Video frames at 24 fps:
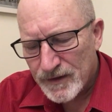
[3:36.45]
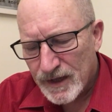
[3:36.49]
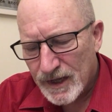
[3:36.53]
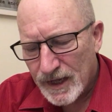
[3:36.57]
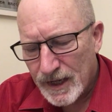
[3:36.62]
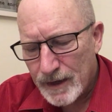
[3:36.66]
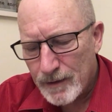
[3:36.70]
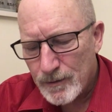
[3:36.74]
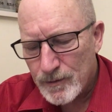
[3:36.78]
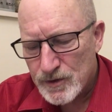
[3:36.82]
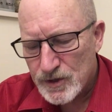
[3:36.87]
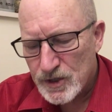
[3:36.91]

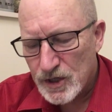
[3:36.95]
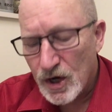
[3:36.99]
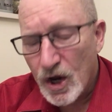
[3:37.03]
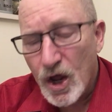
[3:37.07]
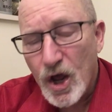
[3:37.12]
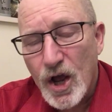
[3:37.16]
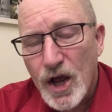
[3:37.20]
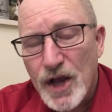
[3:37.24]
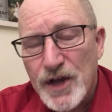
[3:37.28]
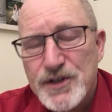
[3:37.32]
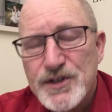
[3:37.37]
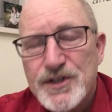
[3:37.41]
He was
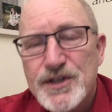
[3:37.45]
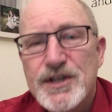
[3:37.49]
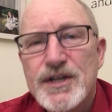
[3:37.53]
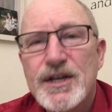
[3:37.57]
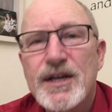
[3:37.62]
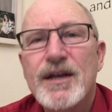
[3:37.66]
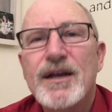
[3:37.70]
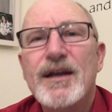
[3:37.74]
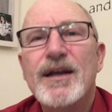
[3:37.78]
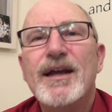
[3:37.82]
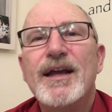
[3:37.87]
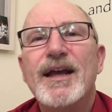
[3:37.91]
lost
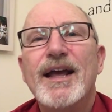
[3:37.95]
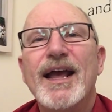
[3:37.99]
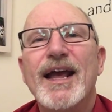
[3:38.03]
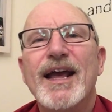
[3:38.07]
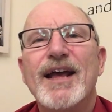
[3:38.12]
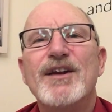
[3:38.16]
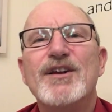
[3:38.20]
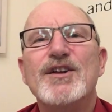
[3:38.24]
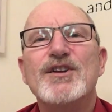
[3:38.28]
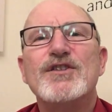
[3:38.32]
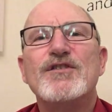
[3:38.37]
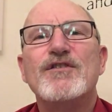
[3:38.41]

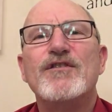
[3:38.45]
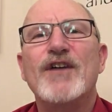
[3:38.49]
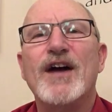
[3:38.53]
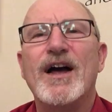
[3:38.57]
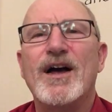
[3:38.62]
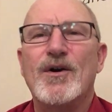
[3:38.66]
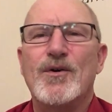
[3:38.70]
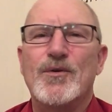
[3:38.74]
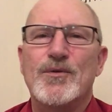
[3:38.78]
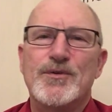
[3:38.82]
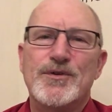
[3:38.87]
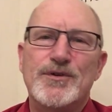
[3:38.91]
and is
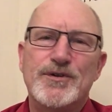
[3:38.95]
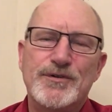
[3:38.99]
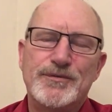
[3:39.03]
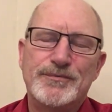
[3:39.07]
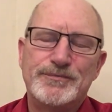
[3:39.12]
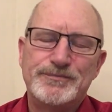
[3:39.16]
found.'"